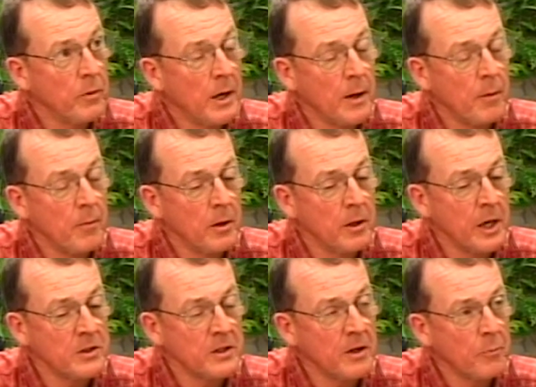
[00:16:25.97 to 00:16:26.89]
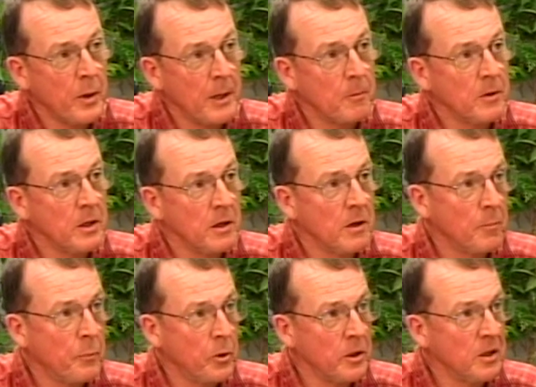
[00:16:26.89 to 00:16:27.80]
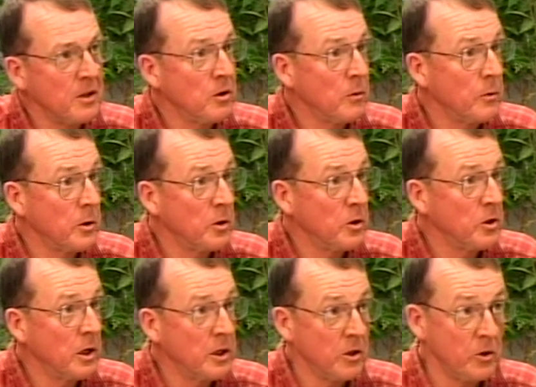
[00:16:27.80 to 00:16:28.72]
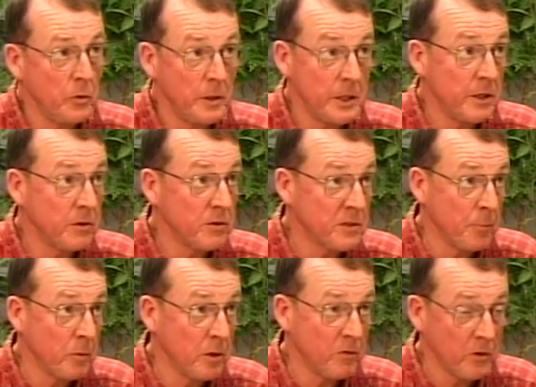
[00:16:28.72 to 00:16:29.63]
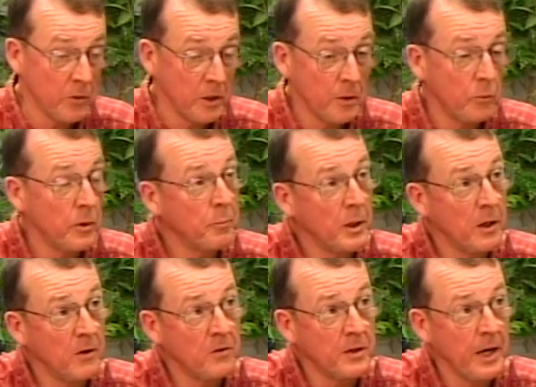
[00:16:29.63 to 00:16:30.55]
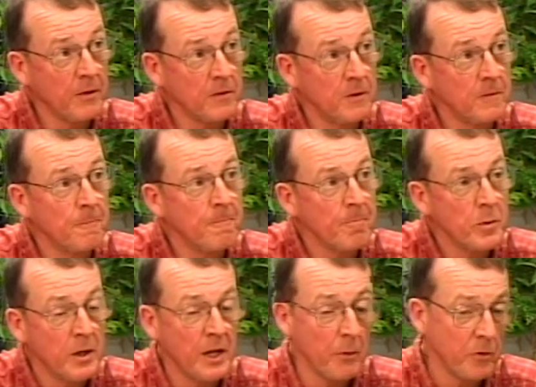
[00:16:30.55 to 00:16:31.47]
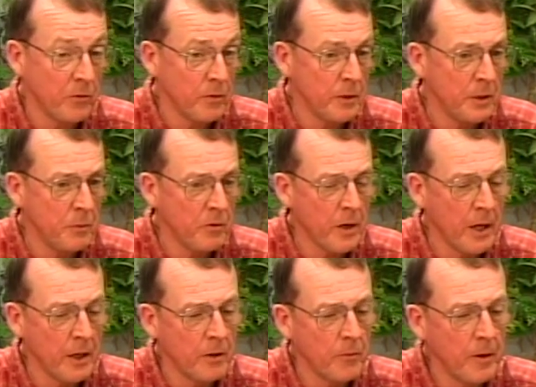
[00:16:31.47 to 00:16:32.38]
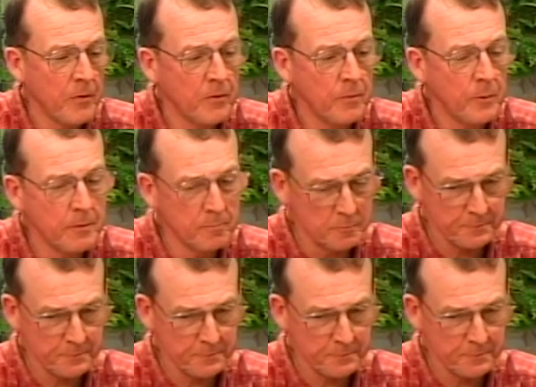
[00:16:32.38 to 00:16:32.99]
a large enough payment that he could put it into an annuity or something so that it would pay his taxes. That was what he was kind of interested with.